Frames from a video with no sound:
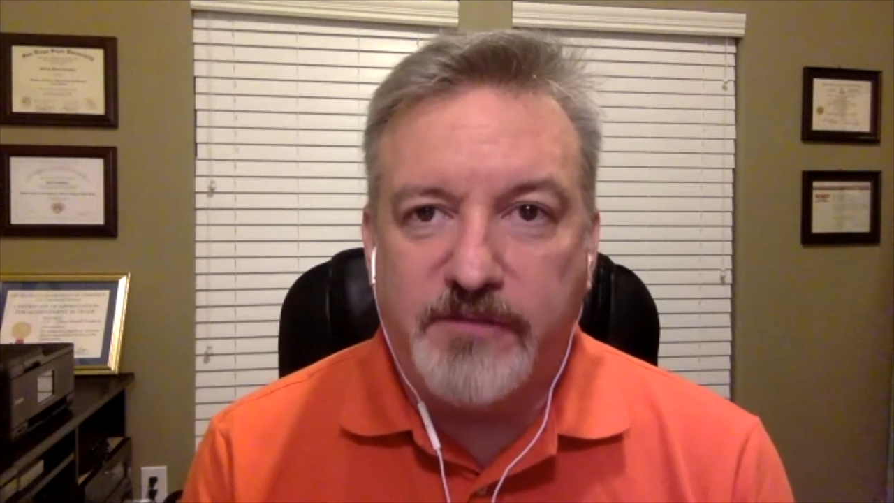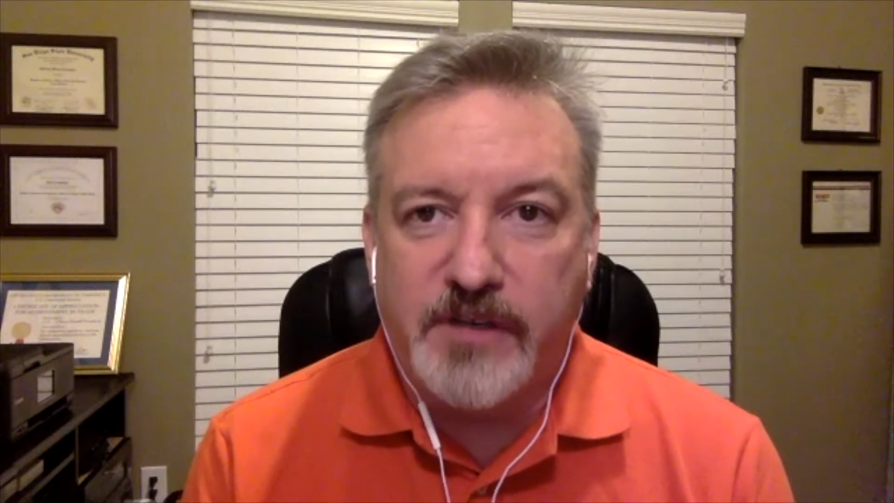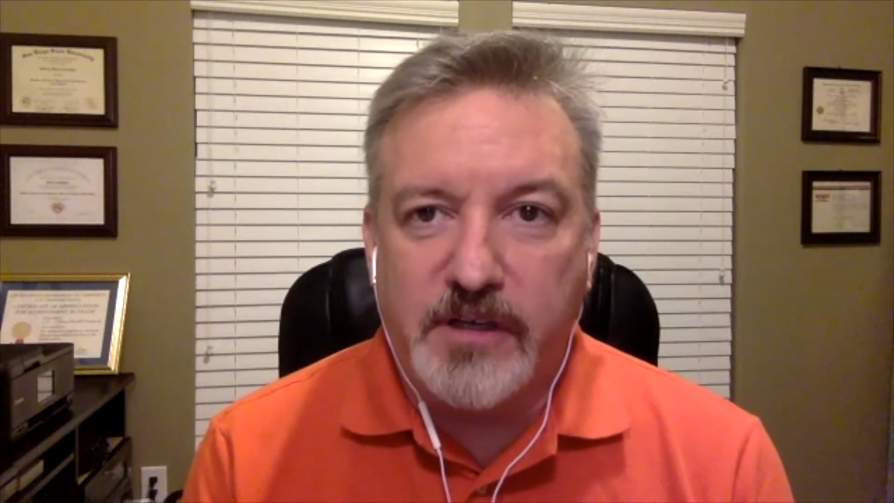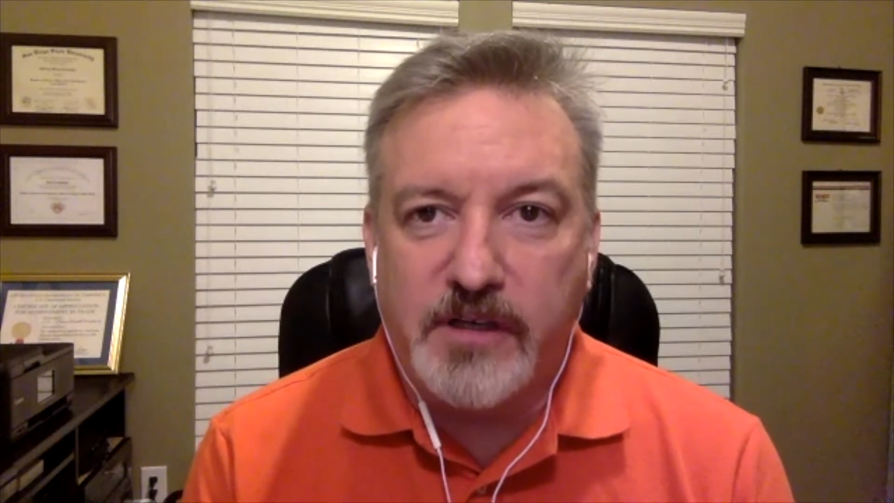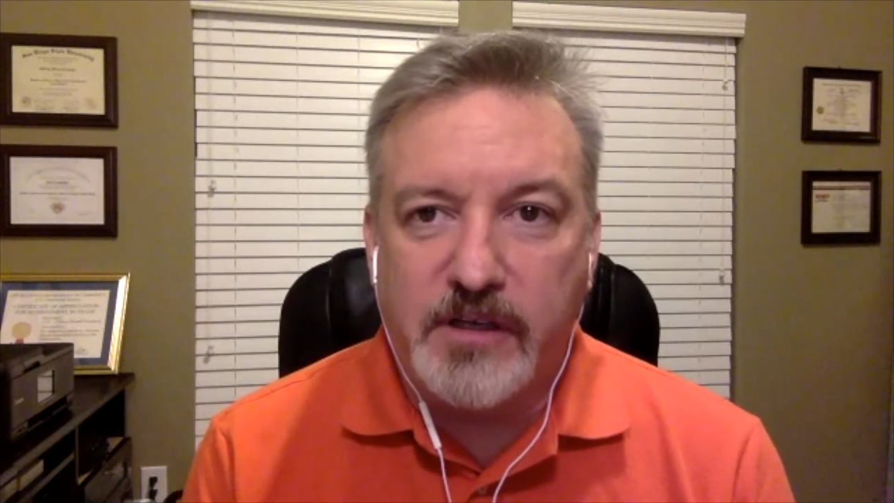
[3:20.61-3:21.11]

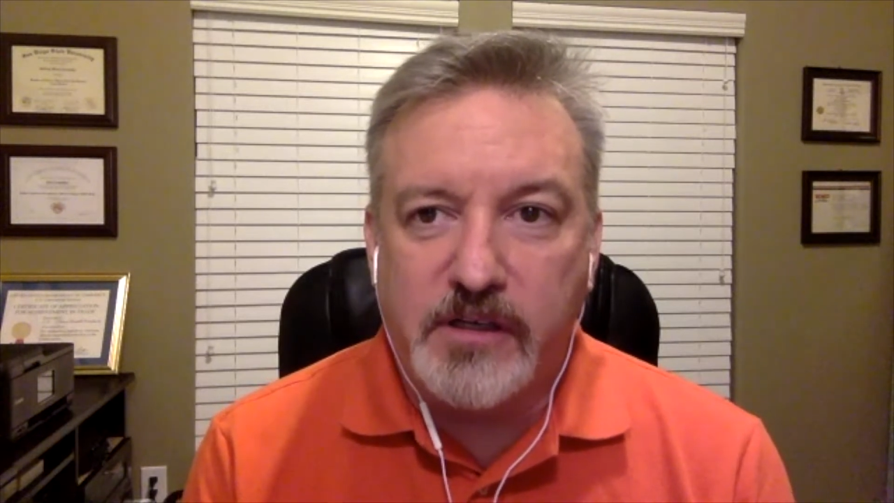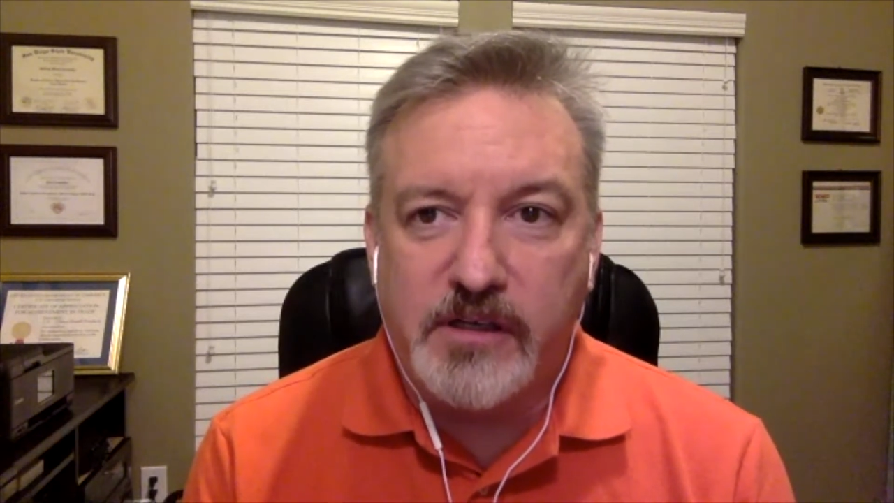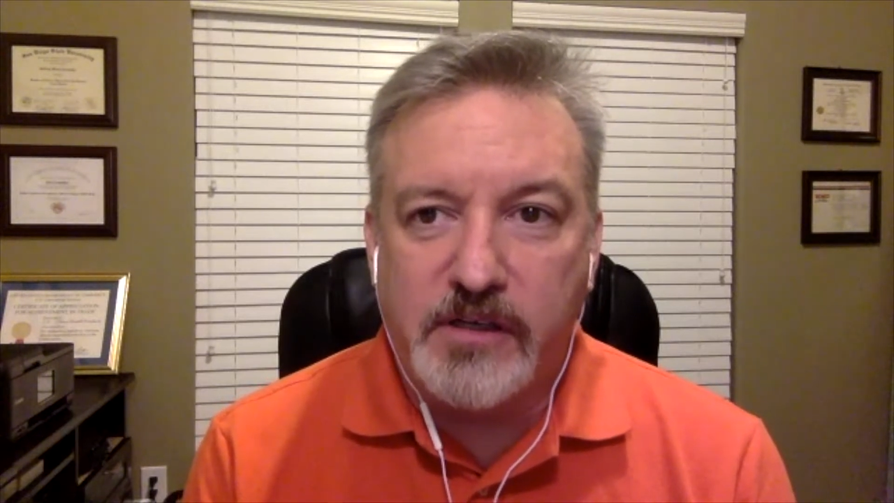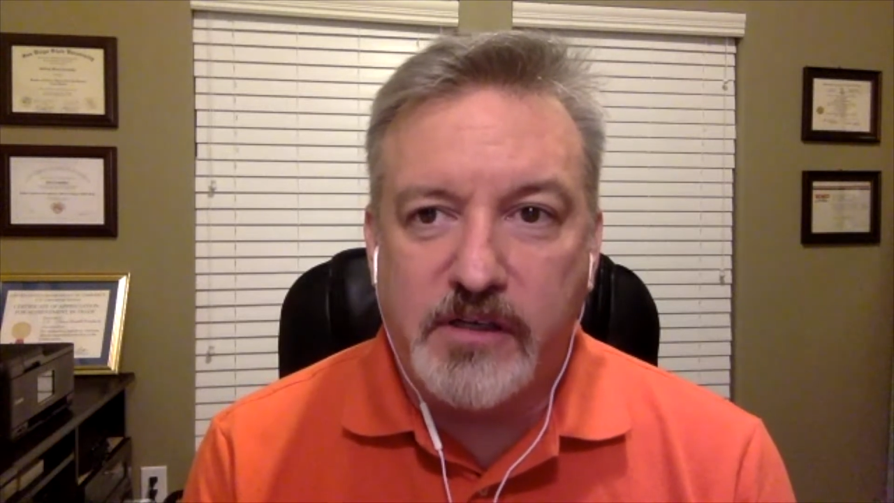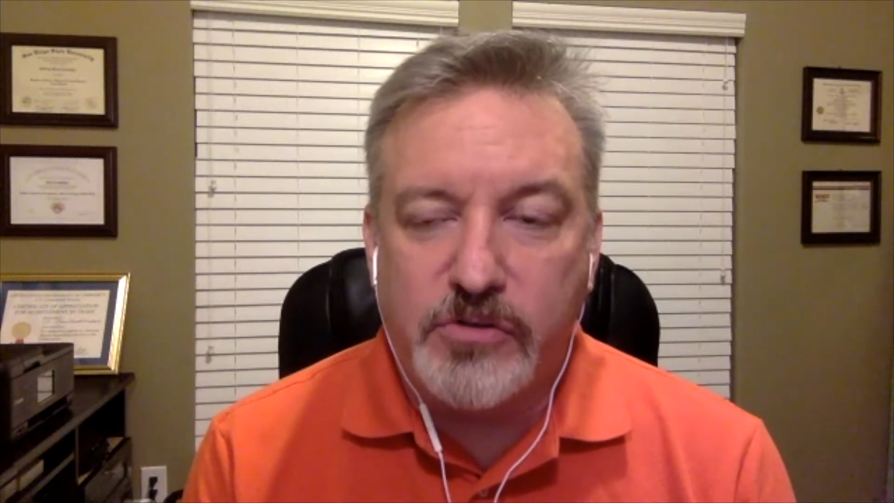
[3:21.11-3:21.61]
fit
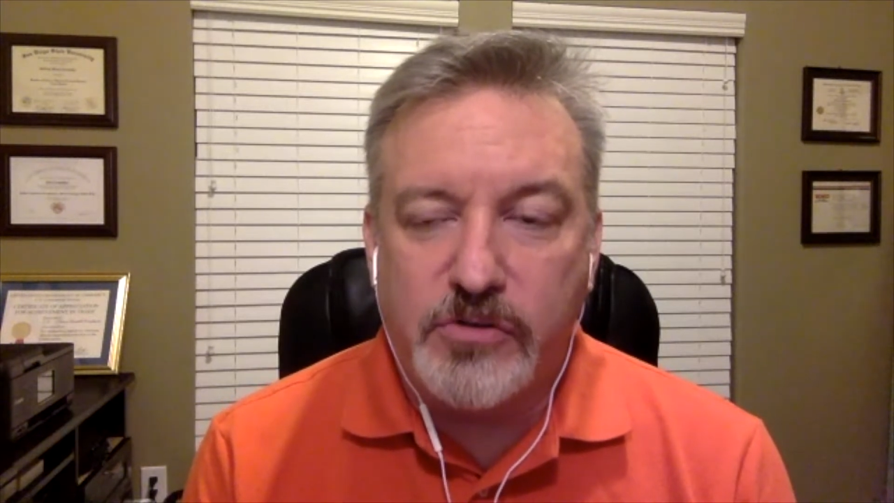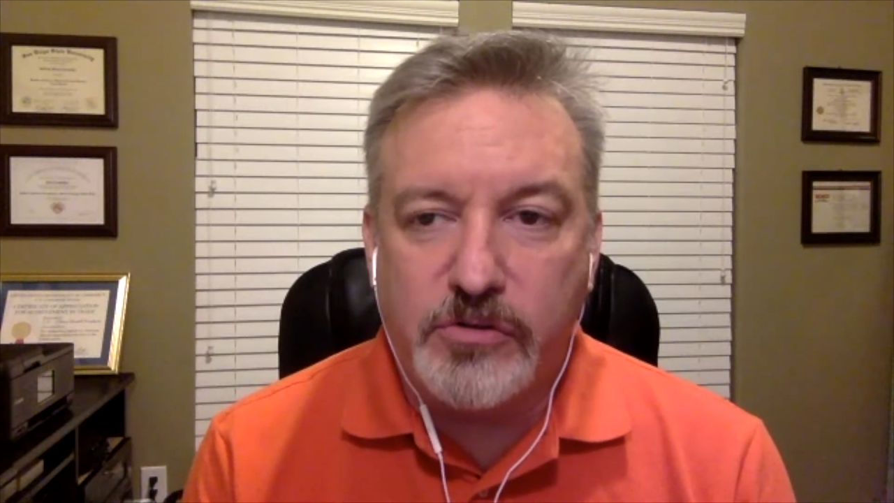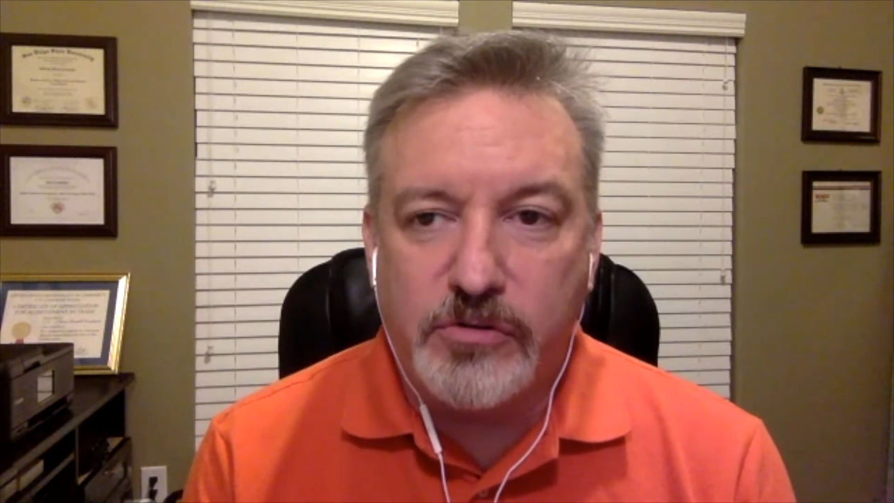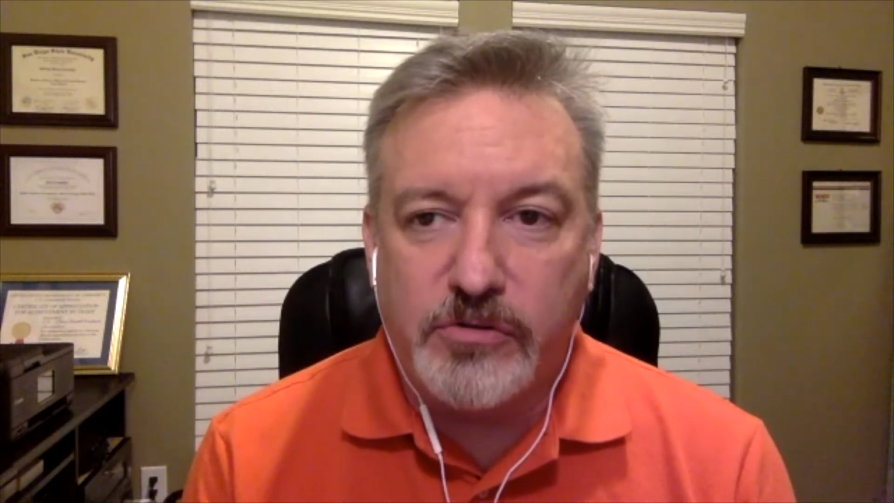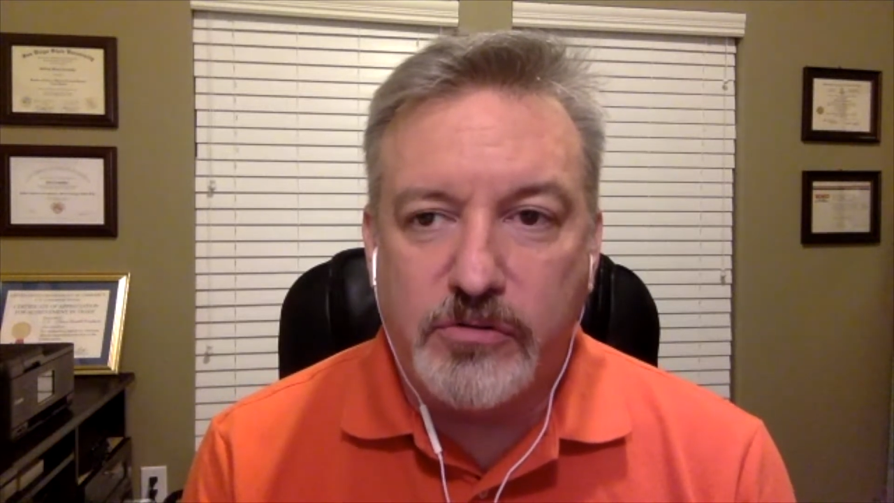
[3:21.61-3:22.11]

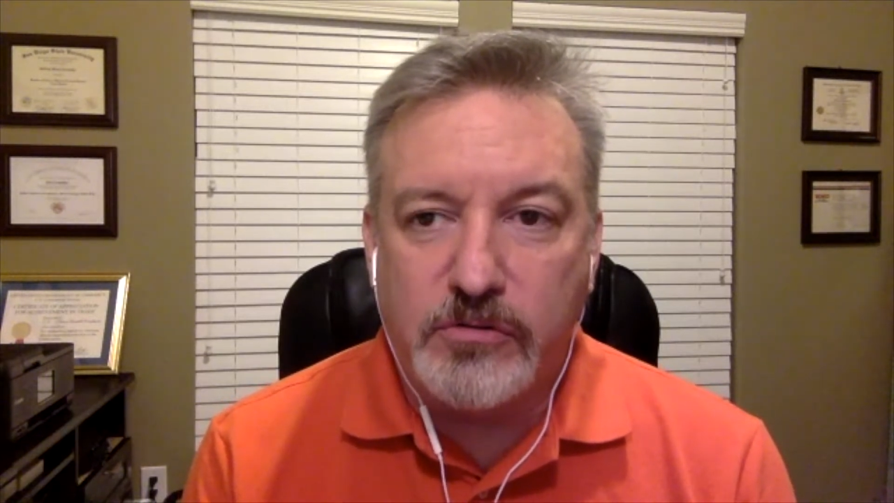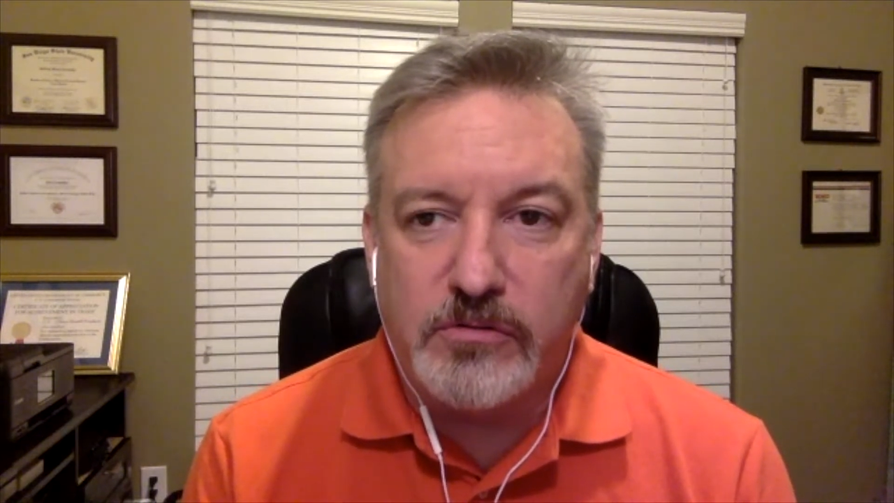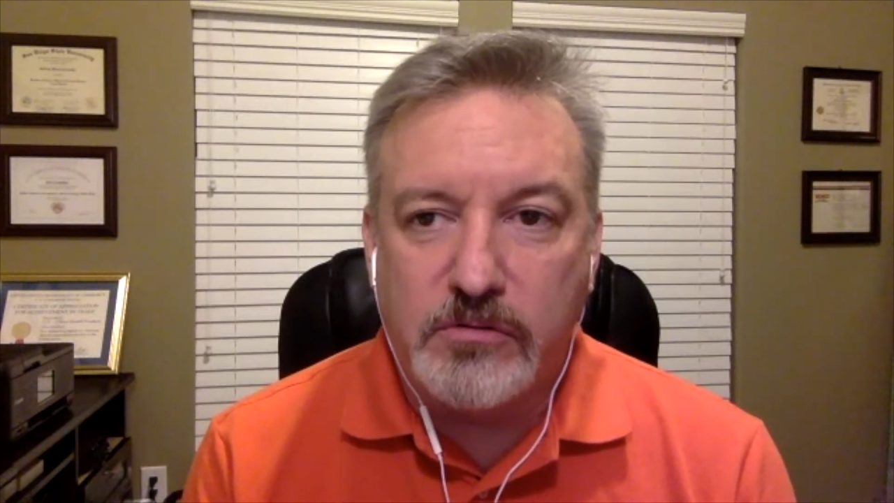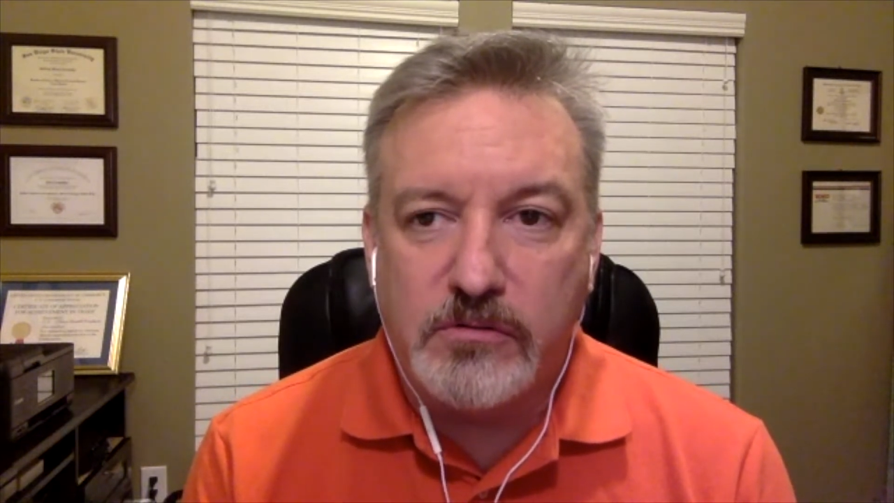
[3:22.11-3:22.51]
into?